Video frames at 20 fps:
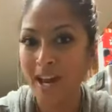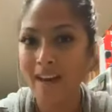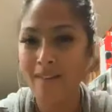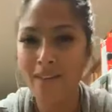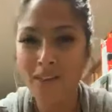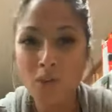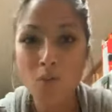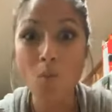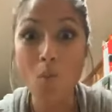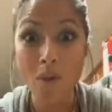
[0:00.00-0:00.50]
And
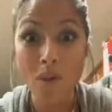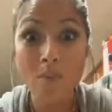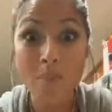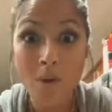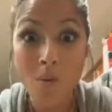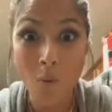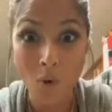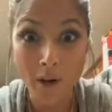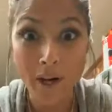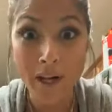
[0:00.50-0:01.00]
that's with
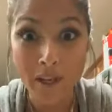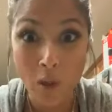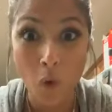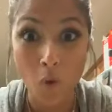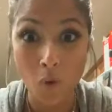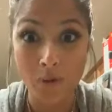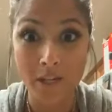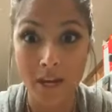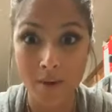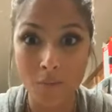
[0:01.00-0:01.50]
me working the
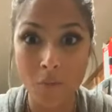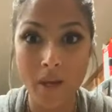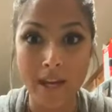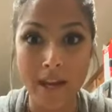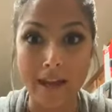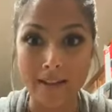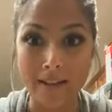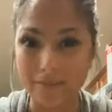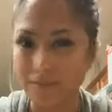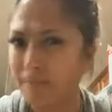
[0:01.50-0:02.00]
whole damn
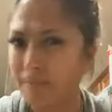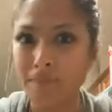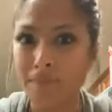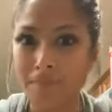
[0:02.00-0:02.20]
weekend.